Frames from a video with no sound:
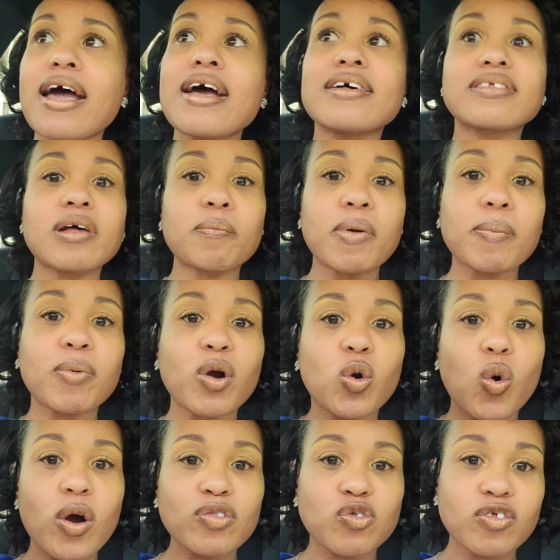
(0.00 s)
some people are
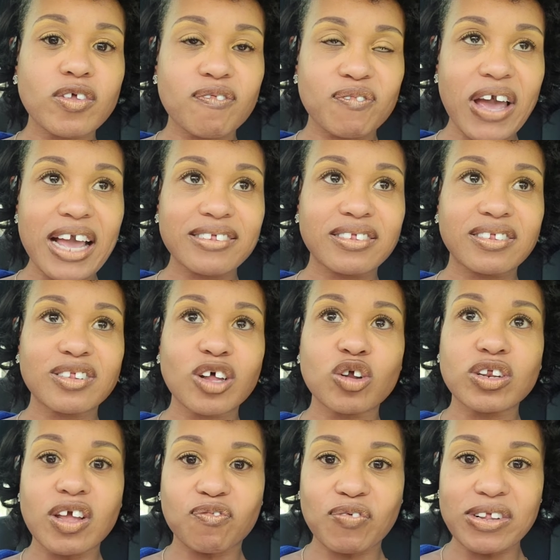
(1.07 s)
going through the phases on
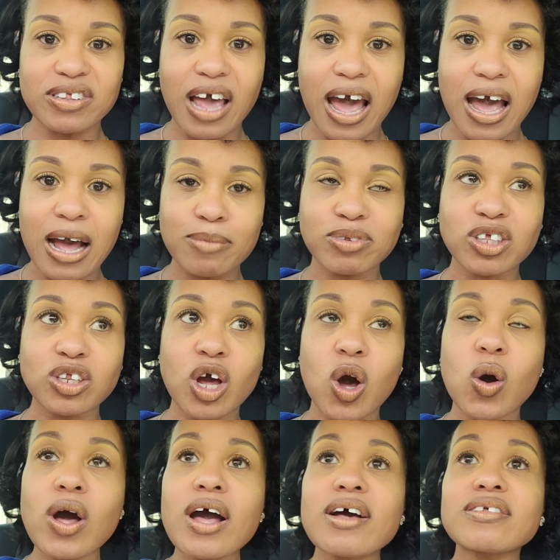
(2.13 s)
different times. You know,
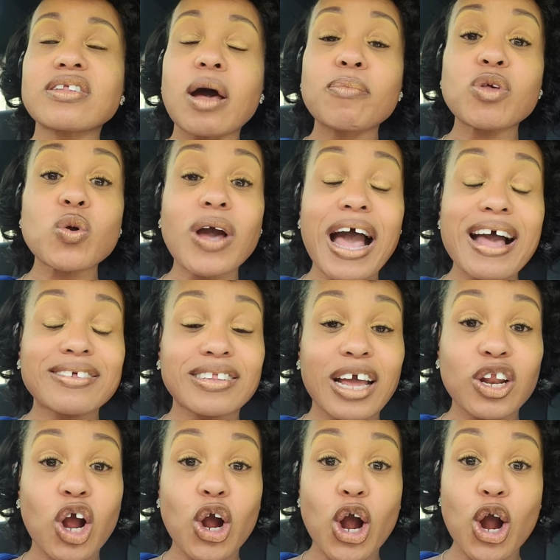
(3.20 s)
some of you guys that
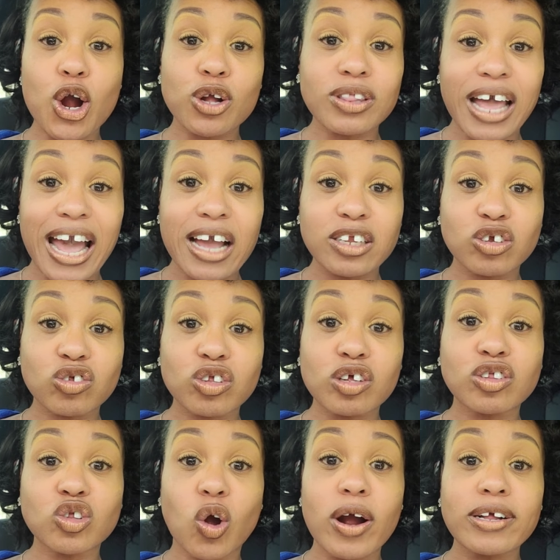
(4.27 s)
are earth angels are
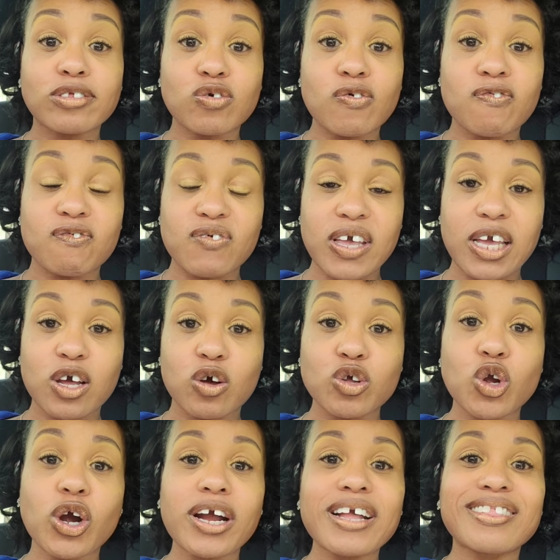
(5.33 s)
starting feel
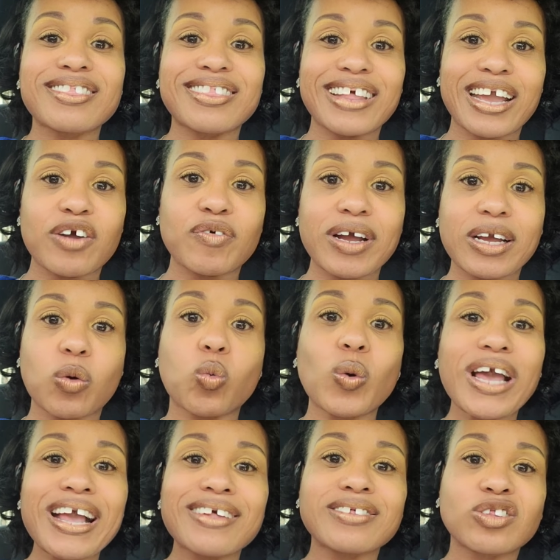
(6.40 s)
your etheric
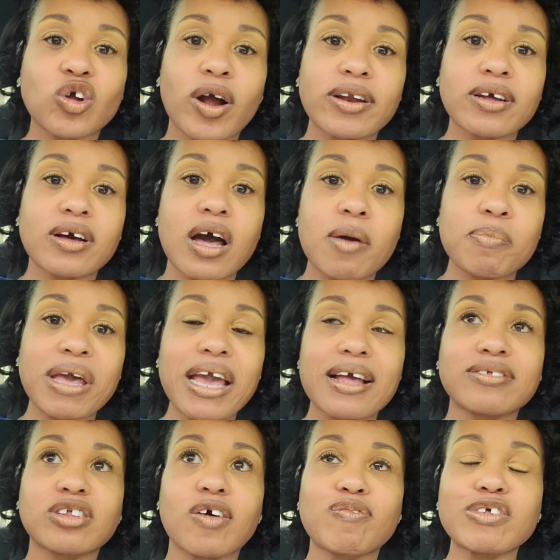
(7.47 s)
wings starting to come in.
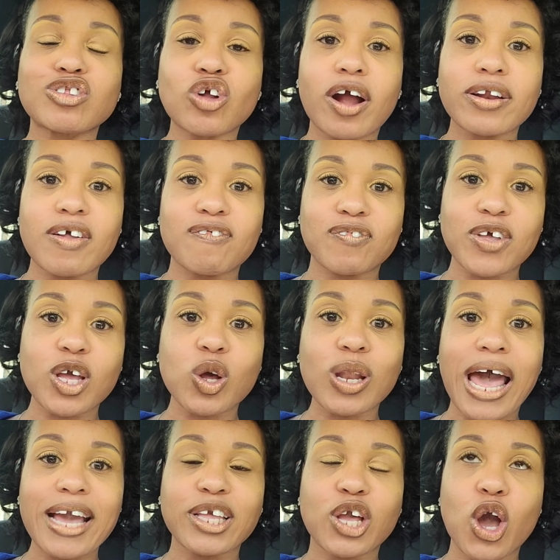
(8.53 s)
So if you're starting to feel
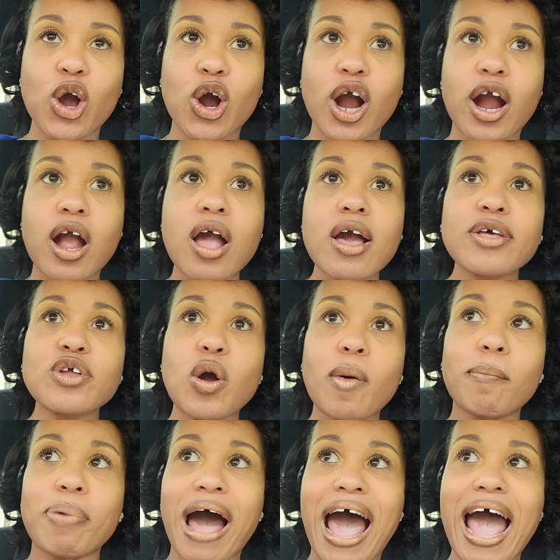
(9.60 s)
like your
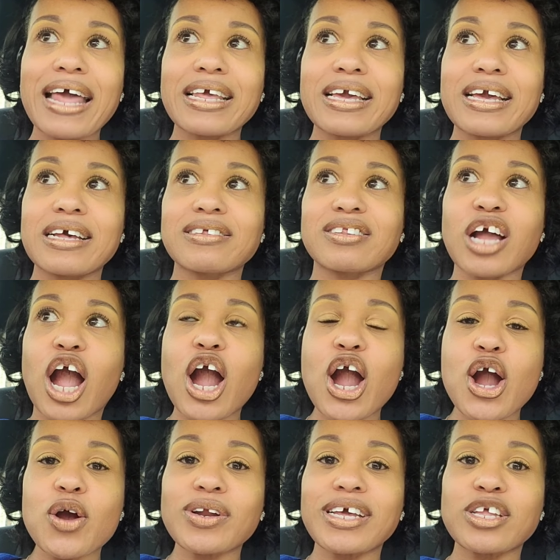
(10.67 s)
body is
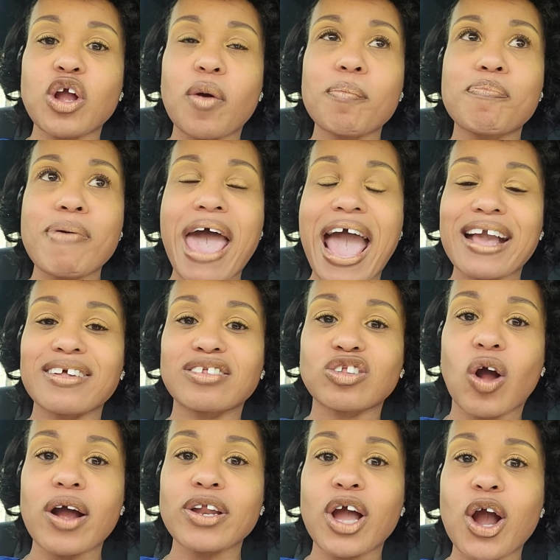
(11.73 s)
hurting, your back is
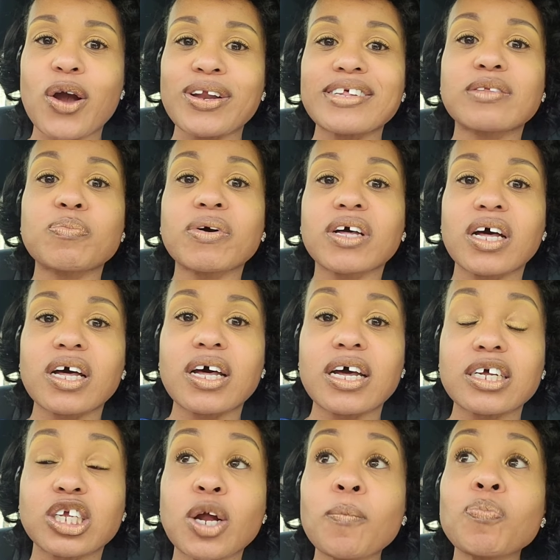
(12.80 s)
starting to hurt, it's
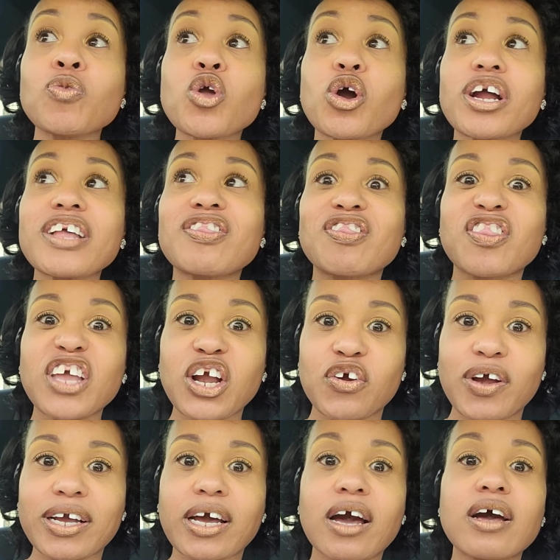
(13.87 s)
because your etheric